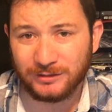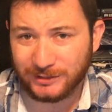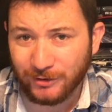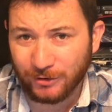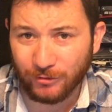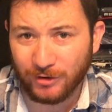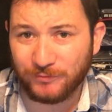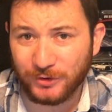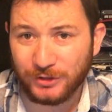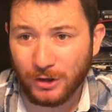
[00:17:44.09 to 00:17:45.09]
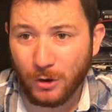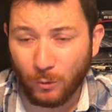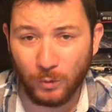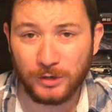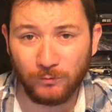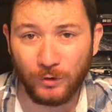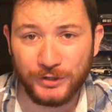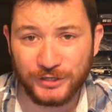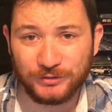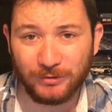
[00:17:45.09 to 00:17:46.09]
Derek Griffith would have won
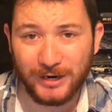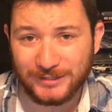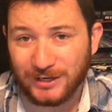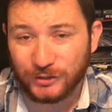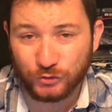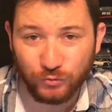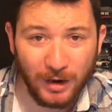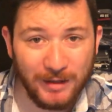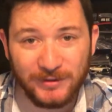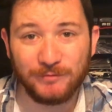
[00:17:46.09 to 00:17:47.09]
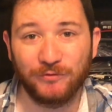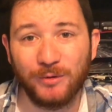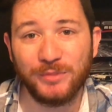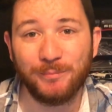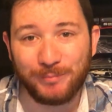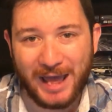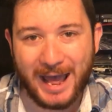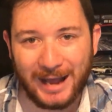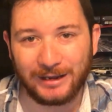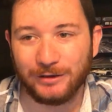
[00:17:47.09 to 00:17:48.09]
this race, driving from the
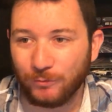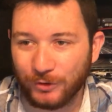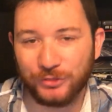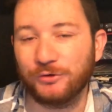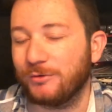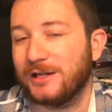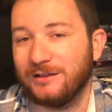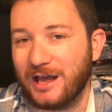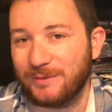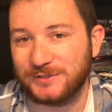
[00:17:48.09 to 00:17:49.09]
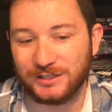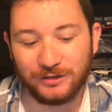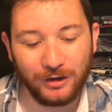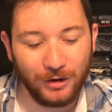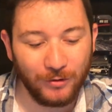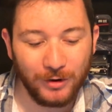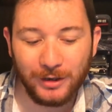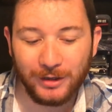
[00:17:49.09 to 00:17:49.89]
back with 30 laps to go.